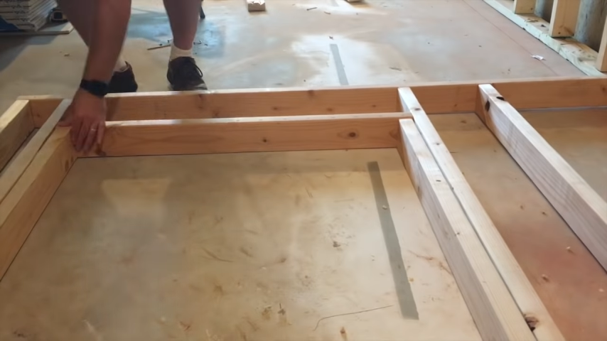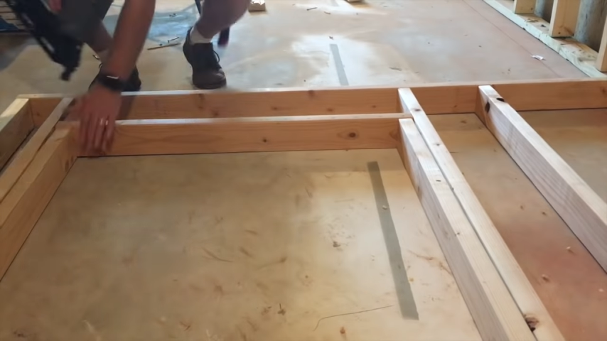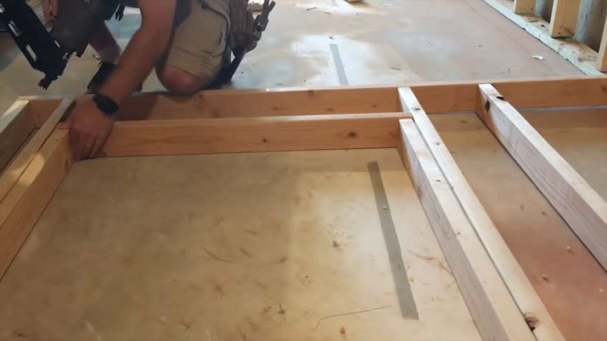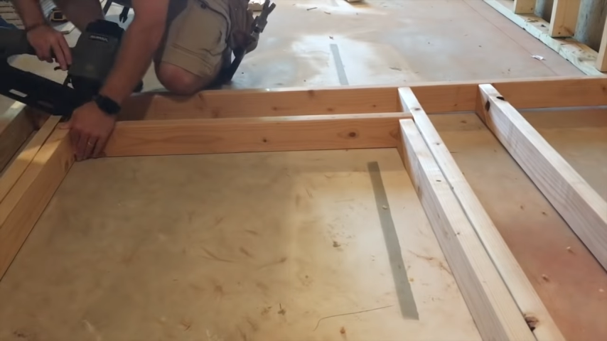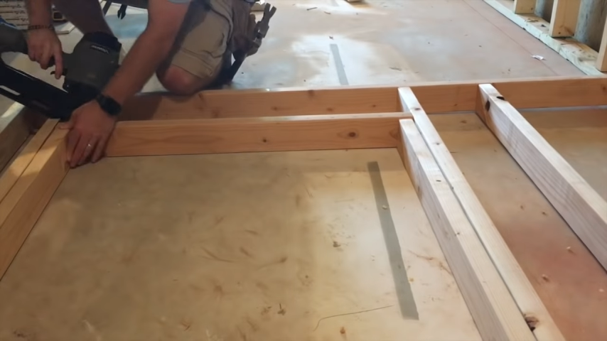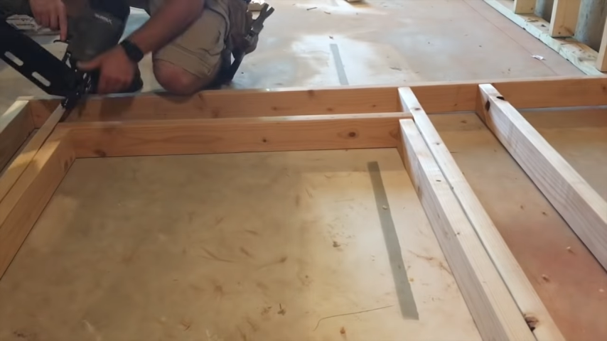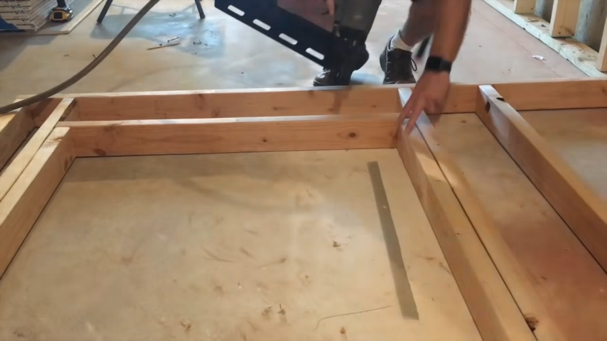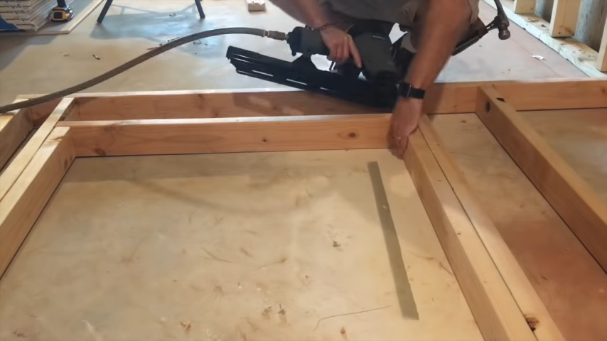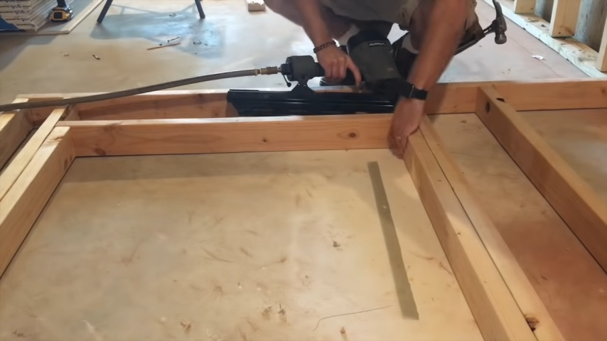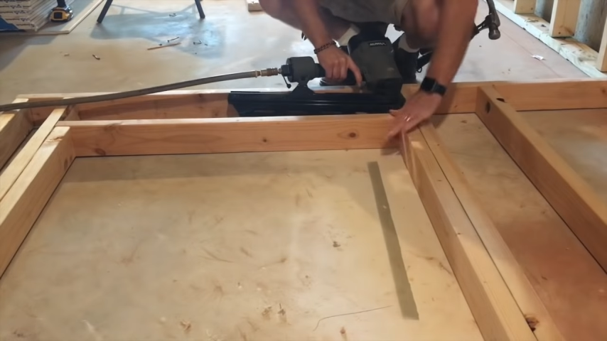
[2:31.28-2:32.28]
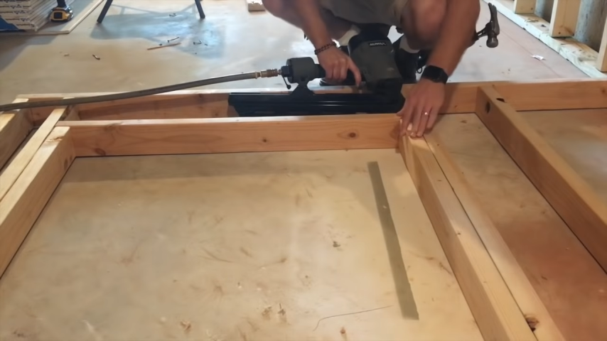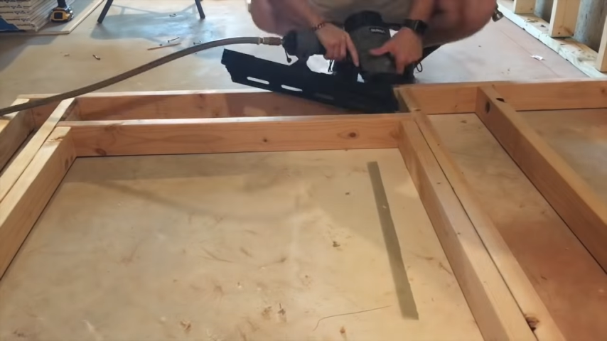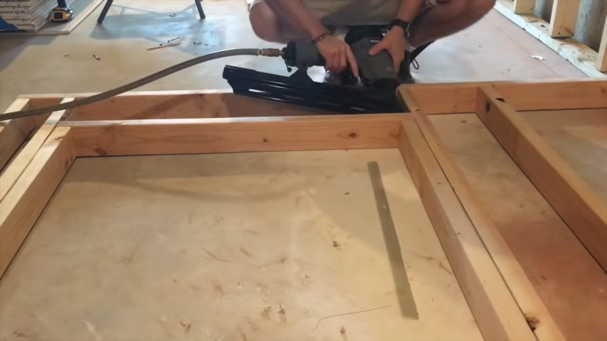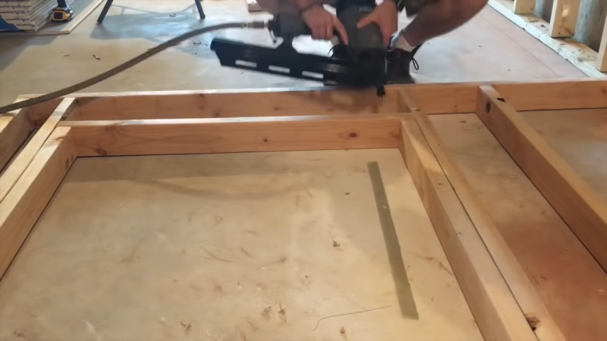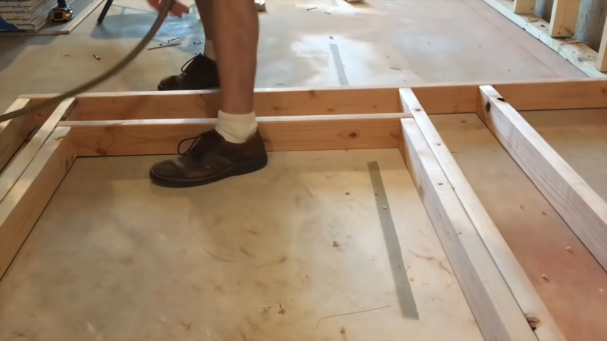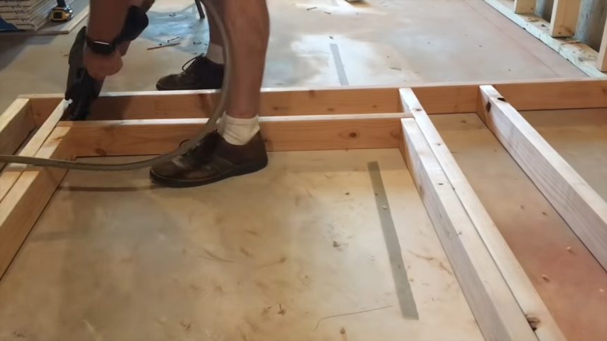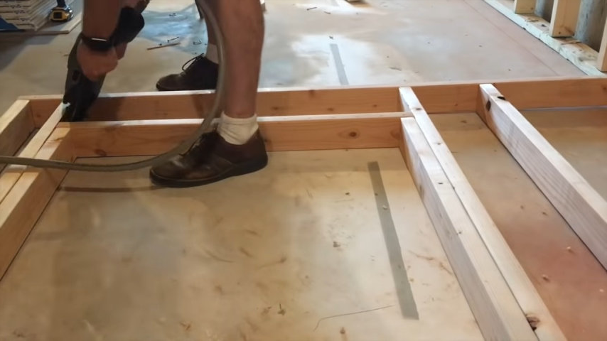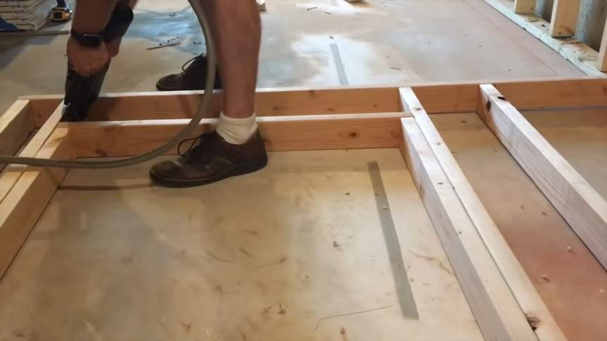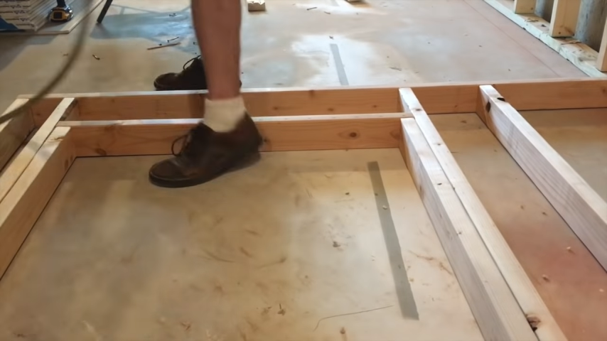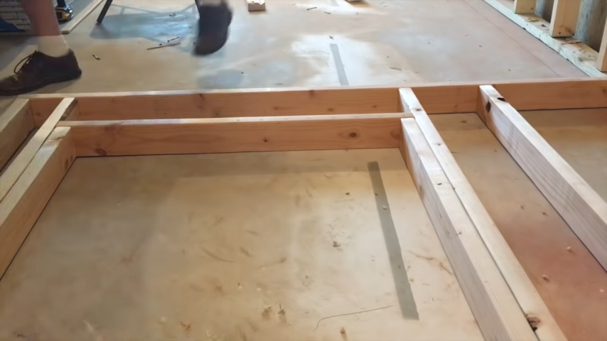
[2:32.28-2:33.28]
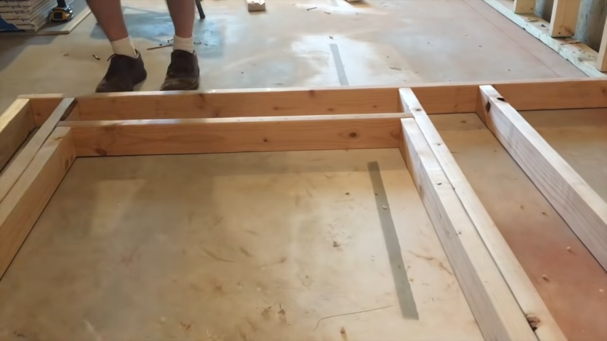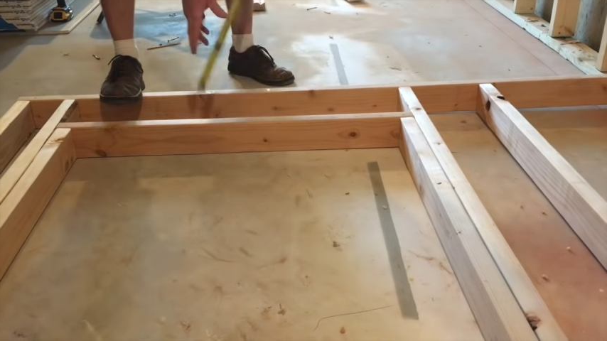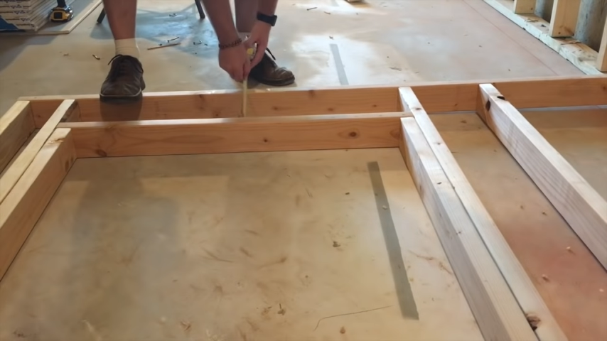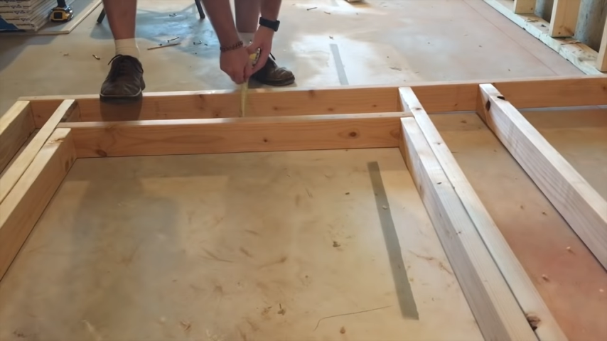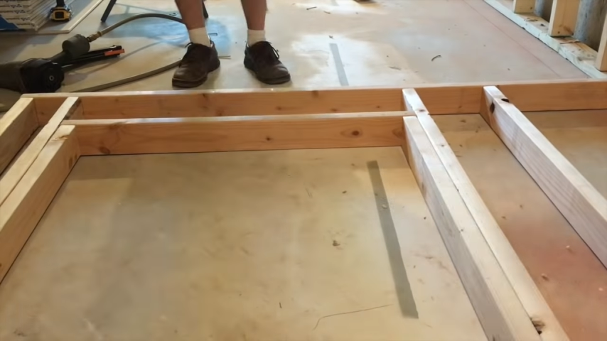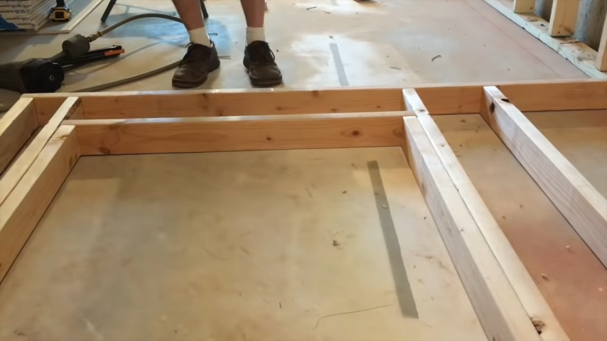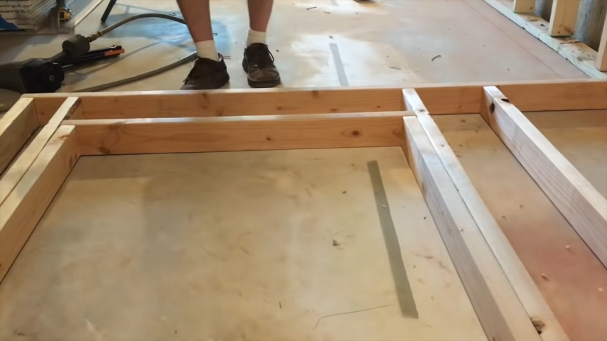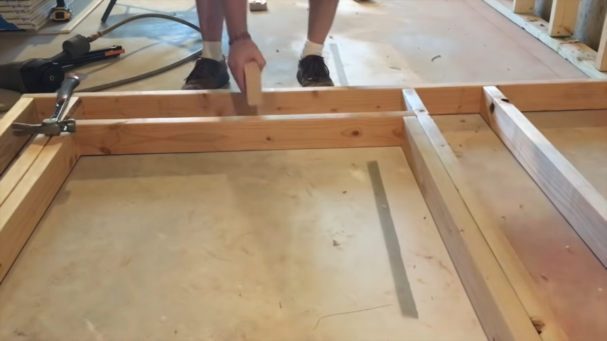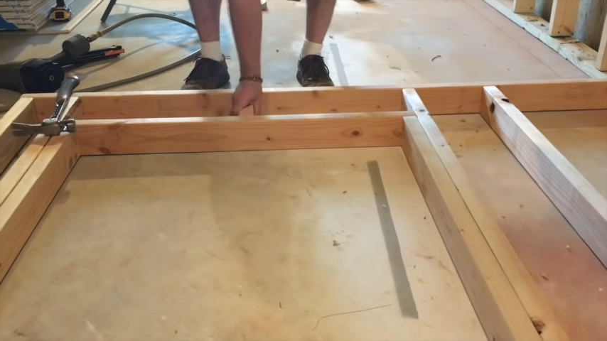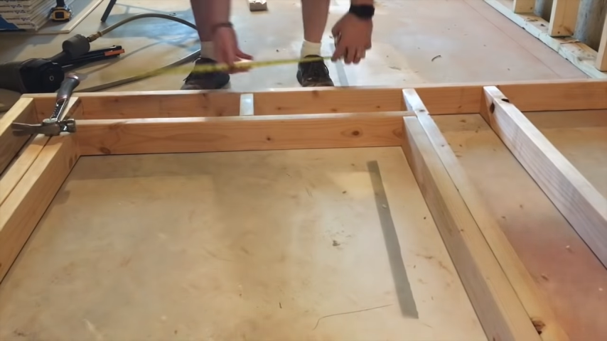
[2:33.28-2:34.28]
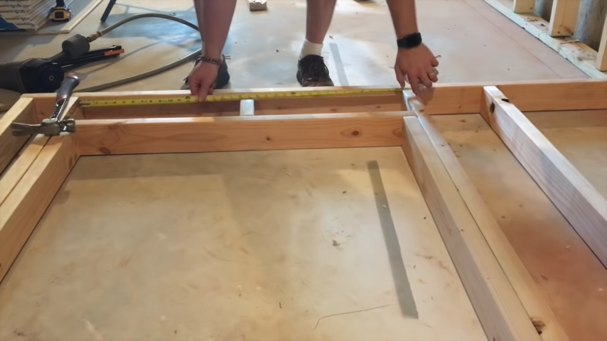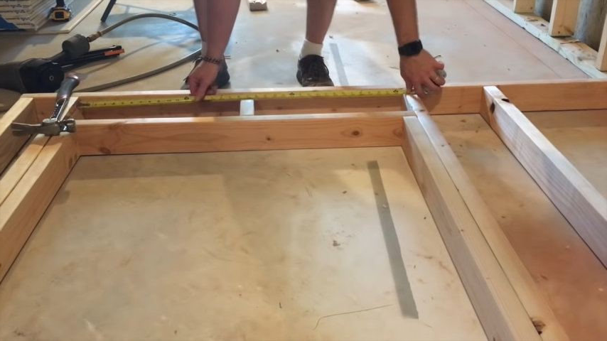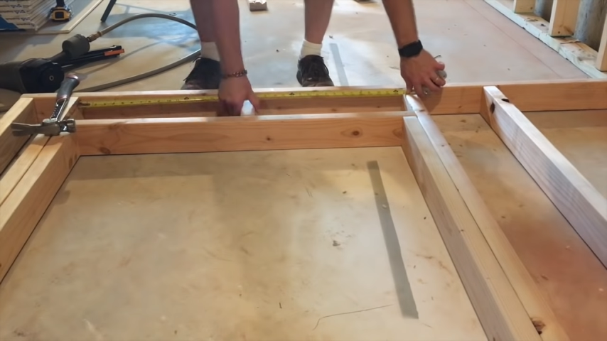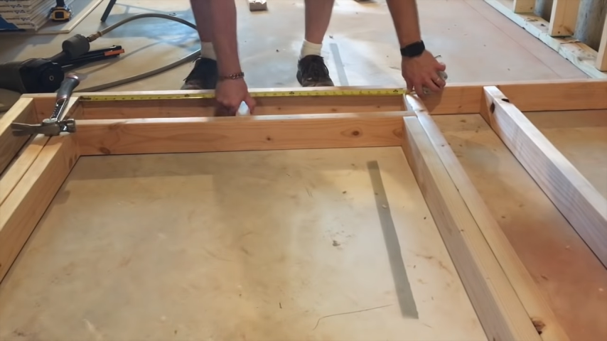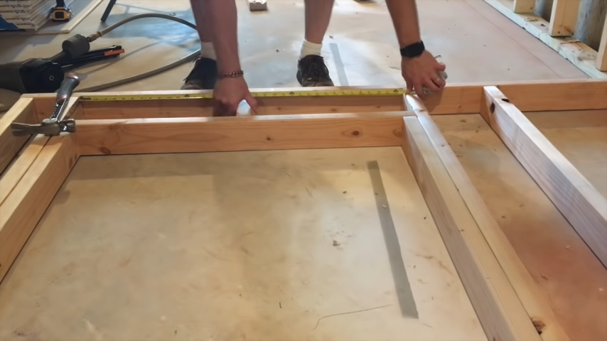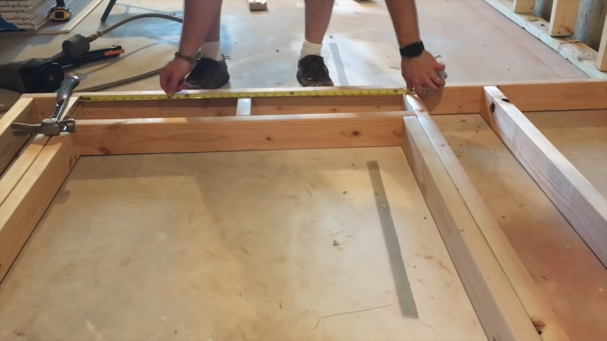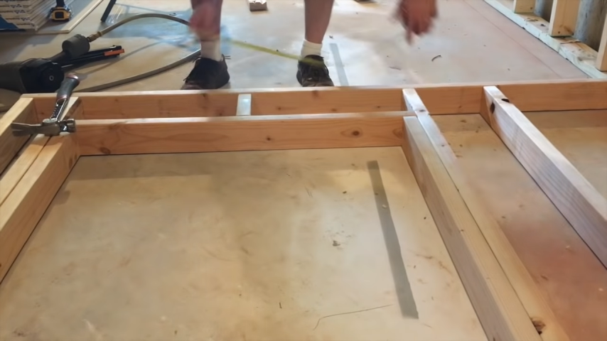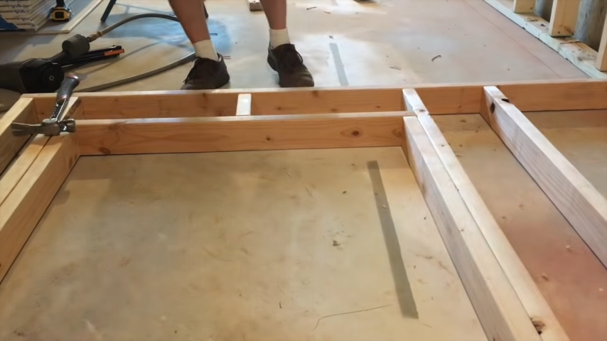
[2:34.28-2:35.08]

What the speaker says: (no speaker visible)